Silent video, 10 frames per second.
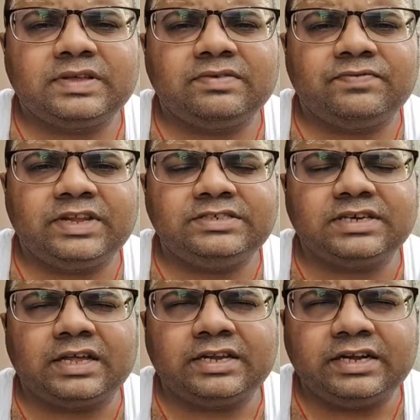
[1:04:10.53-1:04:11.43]
finish
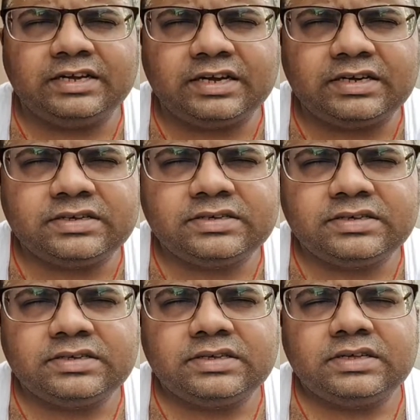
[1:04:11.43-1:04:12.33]
unhindered,
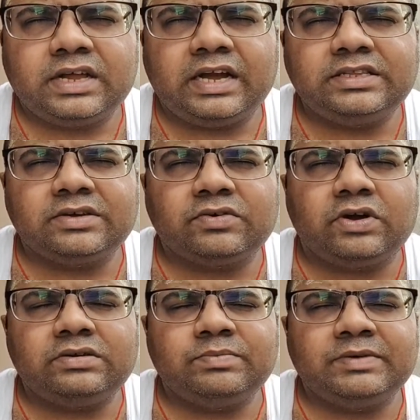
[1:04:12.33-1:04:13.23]
and the
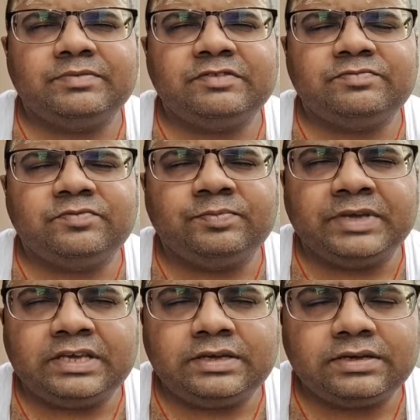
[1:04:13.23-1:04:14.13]
God may with
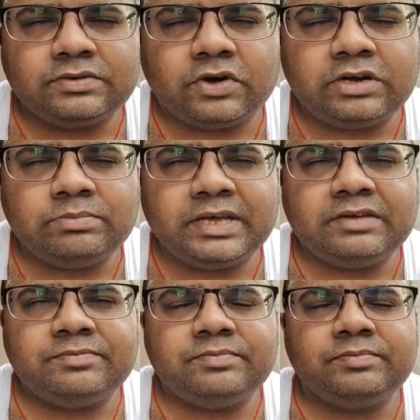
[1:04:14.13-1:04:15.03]
me. God may
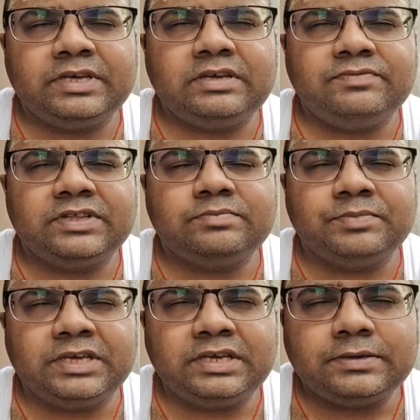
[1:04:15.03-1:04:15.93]
be with
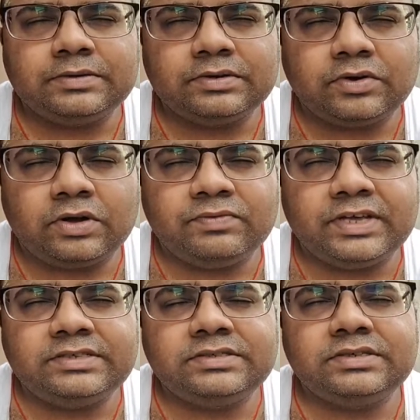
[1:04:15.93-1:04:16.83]
me
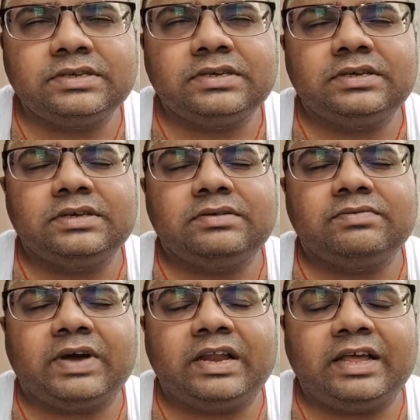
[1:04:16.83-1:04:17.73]
always
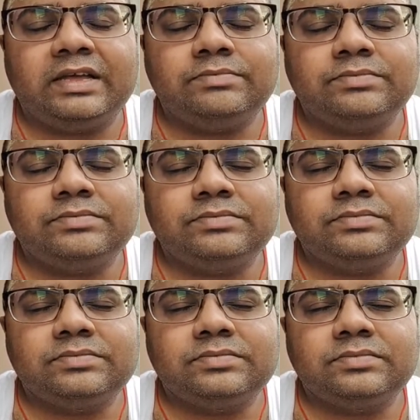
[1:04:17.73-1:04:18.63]
while I am
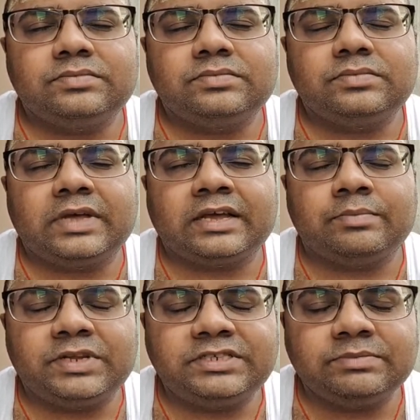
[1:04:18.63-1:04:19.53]

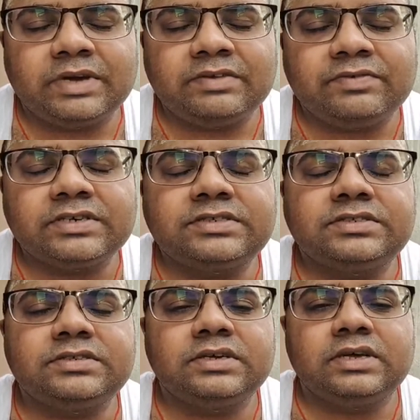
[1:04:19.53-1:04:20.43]
accomplishing my
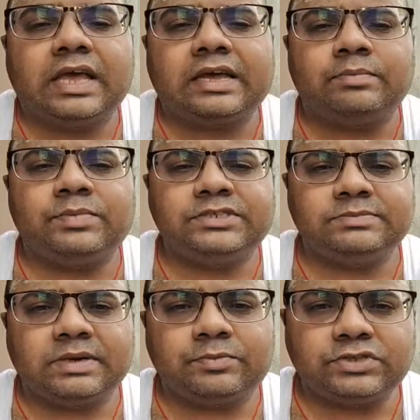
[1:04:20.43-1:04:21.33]
works, accomplishing
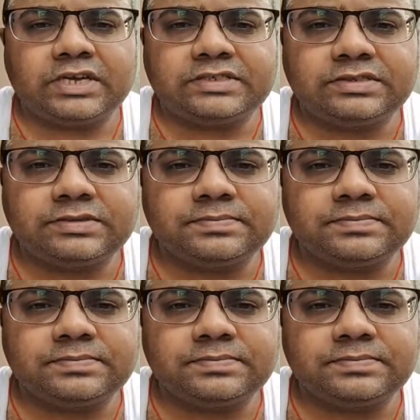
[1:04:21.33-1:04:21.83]
my projects.